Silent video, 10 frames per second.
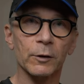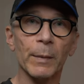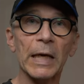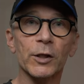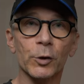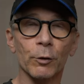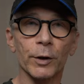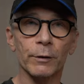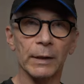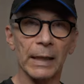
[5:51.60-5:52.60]
to make
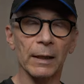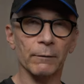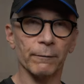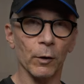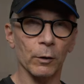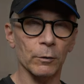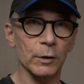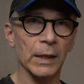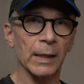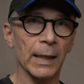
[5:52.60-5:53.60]
sure you nail the
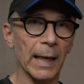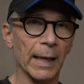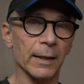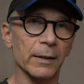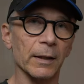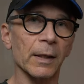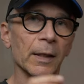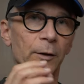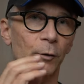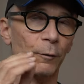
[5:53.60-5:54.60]
focus and
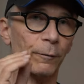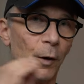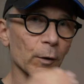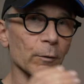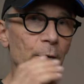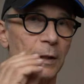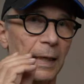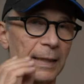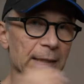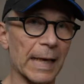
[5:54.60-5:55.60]
you focus
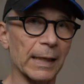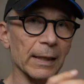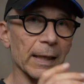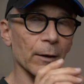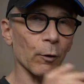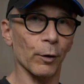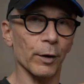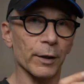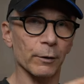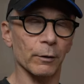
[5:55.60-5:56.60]
exactly
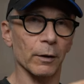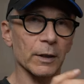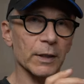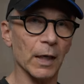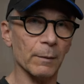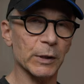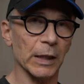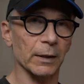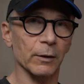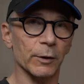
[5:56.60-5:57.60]
on your
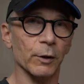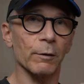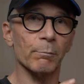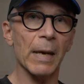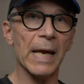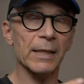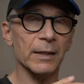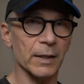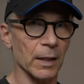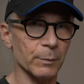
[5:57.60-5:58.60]
subject, your main
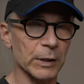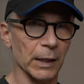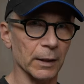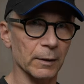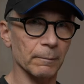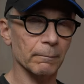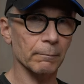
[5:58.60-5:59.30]
subject.